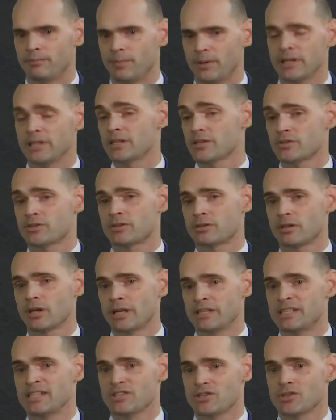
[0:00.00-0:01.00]
he does a
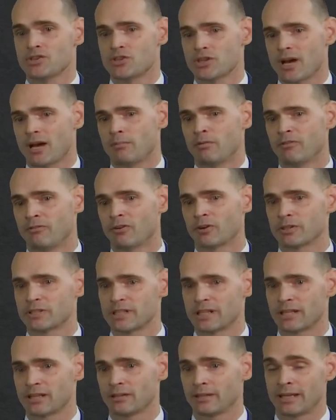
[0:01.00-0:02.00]
decent job of
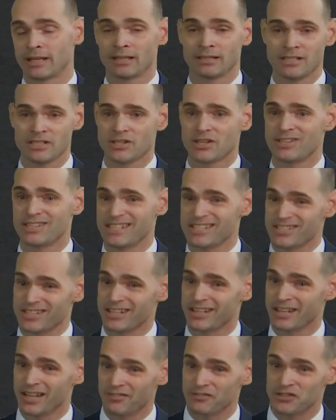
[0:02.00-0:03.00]
articulating, at least a decent
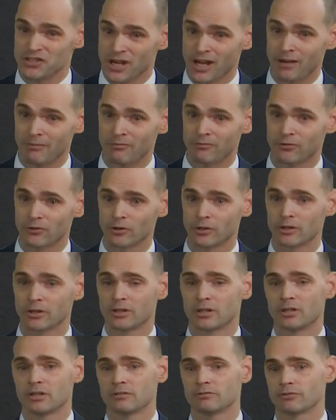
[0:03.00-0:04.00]
enough job for
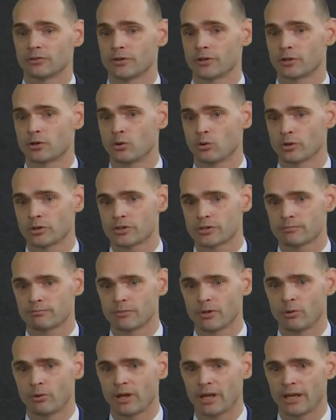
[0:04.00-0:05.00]
the courts,
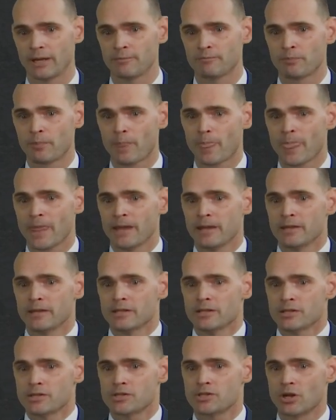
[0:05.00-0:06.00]
okay?
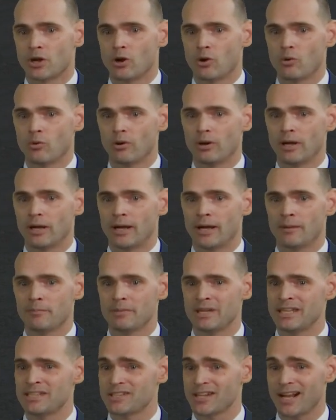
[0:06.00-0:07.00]
So
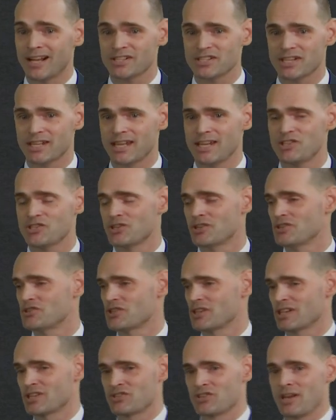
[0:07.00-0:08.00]
intoxication is
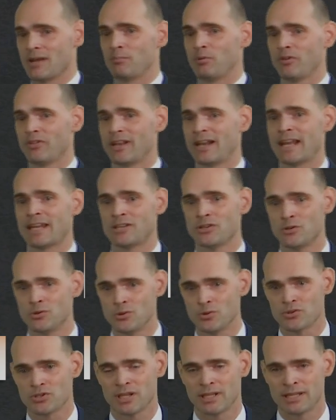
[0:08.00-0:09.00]
an example that I
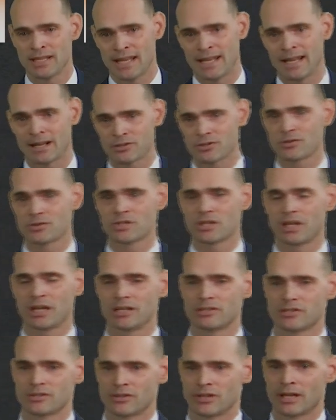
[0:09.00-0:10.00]
use in that
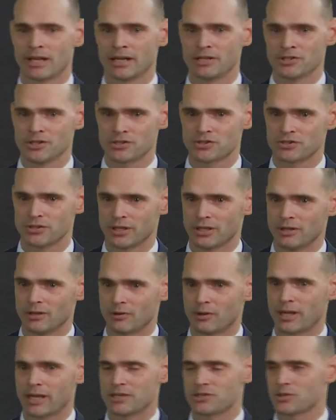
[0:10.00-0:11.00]
exercise that I just did,
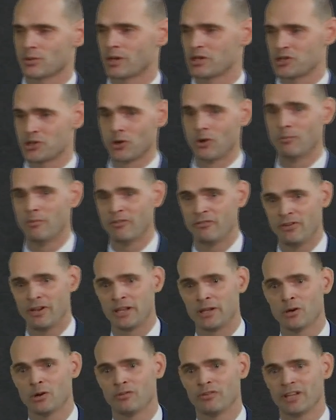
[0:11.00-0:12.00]
okay? So I show him a
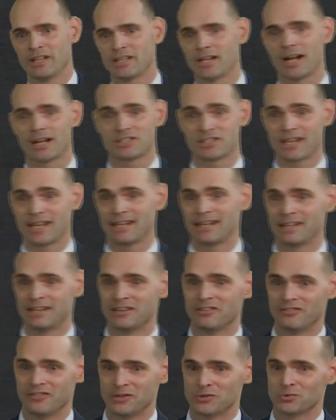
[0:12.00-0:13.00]
video of an intoxicated
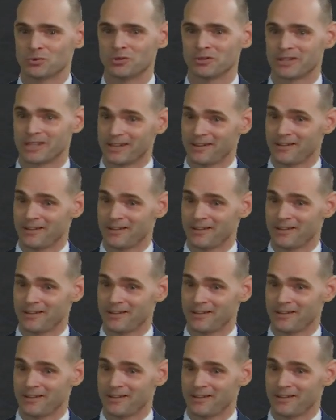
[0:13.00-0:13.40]
individual,